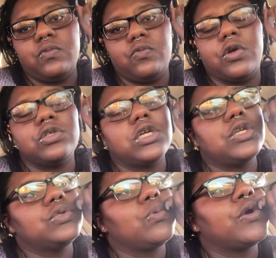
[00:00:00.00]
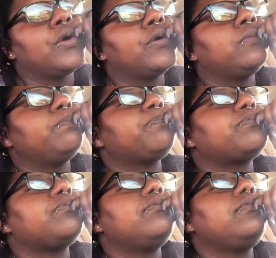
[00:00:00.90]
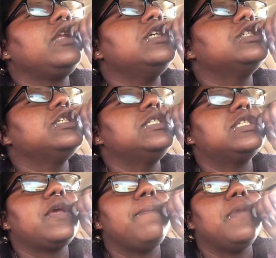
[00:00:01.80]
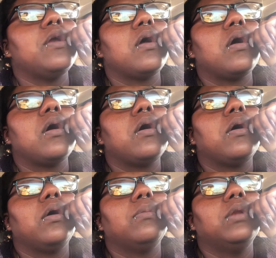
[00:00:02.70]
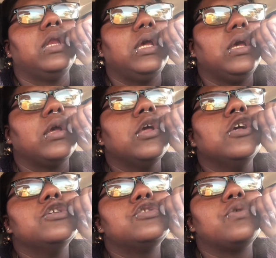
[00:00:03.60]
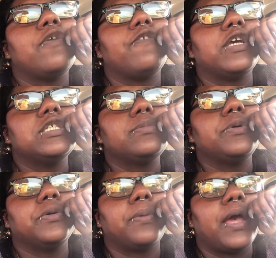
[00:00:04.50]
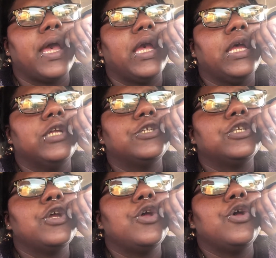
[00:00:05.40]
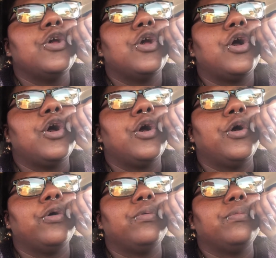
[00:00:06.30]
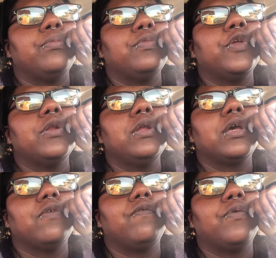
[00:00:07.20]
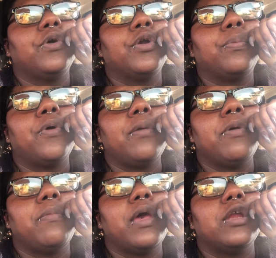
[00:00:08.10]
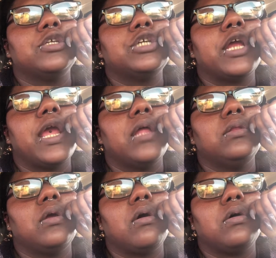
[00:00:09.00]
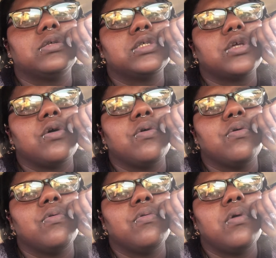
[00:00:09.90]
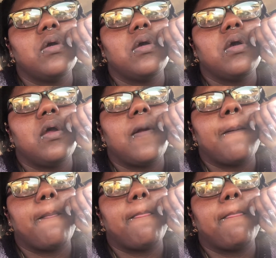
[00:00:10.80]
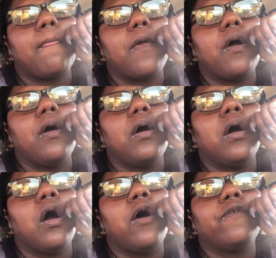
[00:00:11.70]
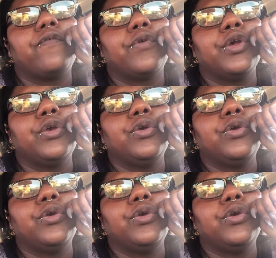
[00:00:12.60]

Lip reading: Roshanda's World, she sent me a link to a Facebook page. They're looking for an apartment manager, and they're also offering